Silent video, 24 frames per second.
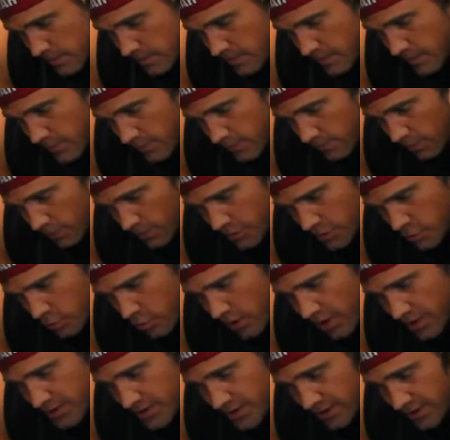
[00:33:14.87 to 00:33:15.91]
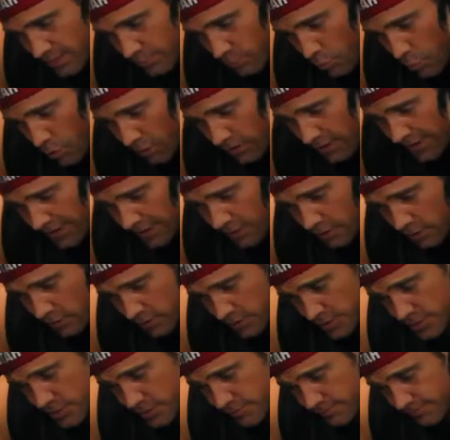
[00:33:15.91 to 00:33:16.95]
Front squats and more leg
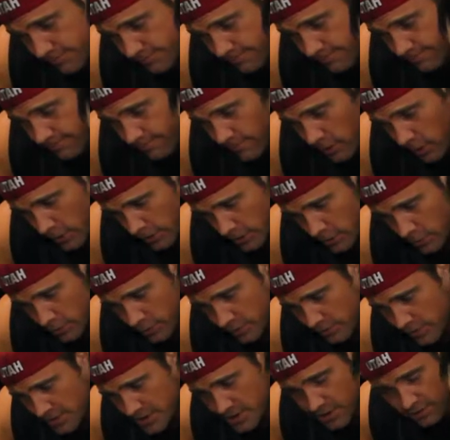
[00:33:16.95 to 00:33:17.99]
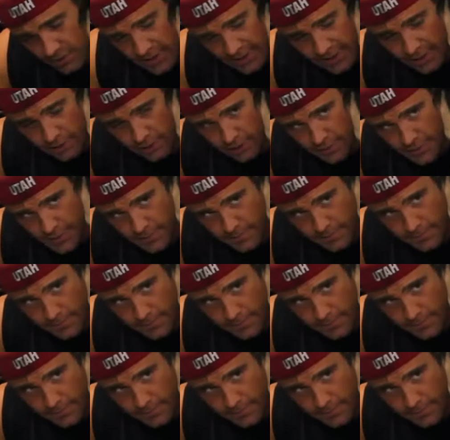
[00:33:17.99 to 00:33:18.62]
curls. Are you doing the rest of your leg curls?